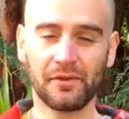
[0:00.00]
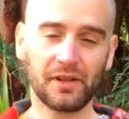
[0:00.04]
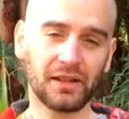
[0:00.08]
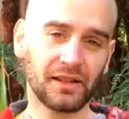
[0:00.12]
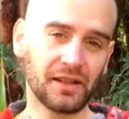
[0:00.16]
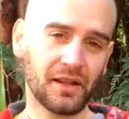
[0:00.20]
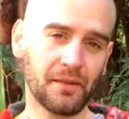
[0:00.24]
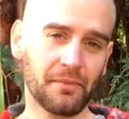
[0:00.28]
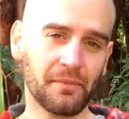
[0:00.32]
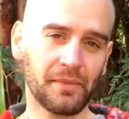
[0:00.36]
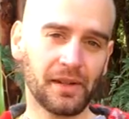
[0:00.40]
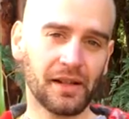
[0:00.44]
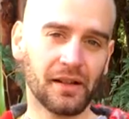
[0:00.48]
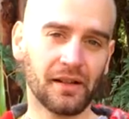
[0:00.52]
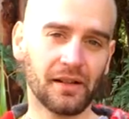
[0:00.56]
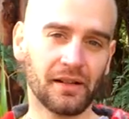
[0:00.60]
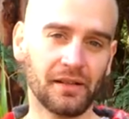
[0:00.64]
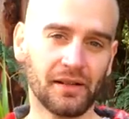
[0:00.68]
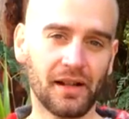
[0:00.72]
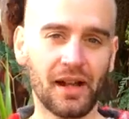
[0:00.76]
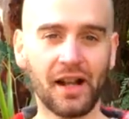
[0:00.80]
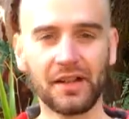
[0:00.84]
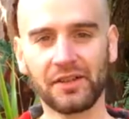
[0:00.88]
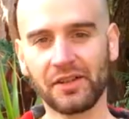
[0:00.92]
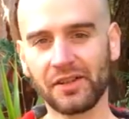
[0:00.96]

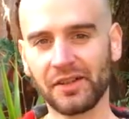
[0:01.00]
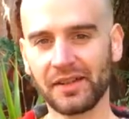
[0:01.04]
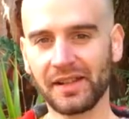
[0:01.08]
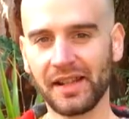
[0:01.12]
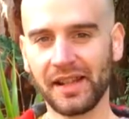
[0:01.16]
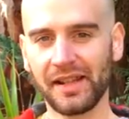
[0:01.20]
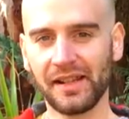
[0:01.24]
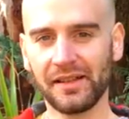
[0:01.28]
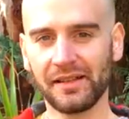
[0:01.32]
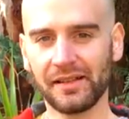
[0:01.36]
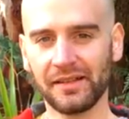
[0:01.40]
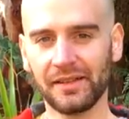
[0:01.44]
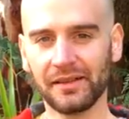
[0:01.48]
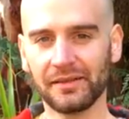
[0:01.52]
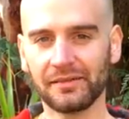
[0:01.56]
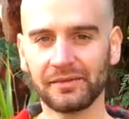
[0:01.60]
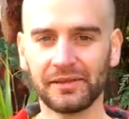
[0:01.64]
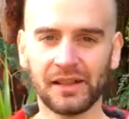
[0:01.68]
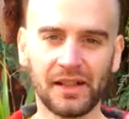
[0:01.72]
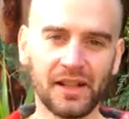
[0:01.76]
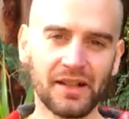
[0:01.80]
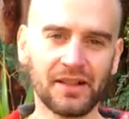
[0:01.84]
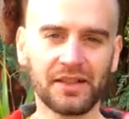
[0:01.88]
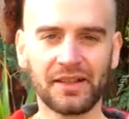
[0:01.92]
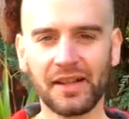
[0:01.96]
Colombia, Argentina,
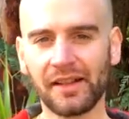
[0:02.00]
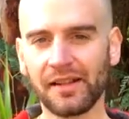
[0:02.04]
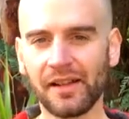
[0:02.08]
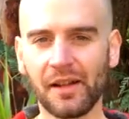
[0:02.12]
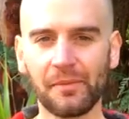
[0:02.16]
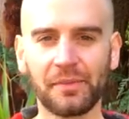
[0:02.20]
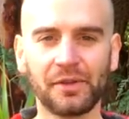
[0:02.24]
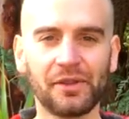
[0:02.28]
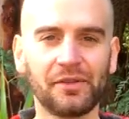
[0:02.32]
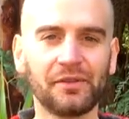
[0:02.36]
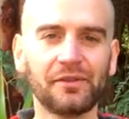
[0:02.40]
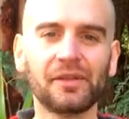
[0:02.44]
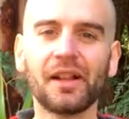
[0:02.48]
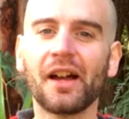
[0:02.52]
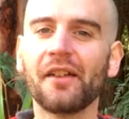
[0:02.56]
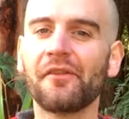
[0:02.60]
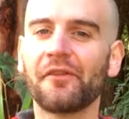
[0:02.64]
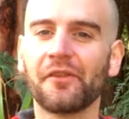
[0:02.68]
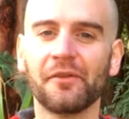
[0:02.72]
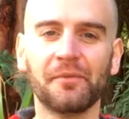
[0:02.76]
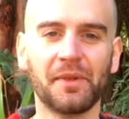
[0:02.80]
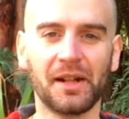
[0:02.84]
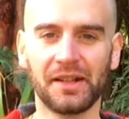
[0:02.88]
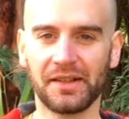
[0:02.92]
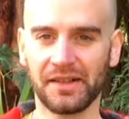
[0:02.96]
setting up a new life
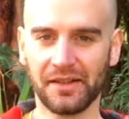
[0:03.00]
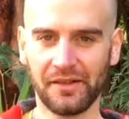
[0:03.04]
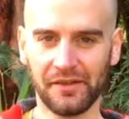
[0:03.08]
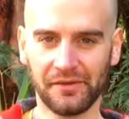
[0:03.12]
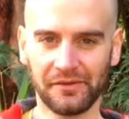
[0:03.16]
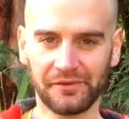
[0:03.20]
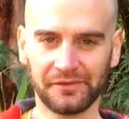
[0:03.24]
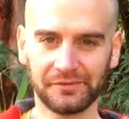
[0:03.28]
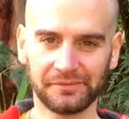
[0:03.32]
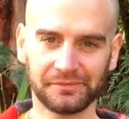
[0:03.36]
for myself.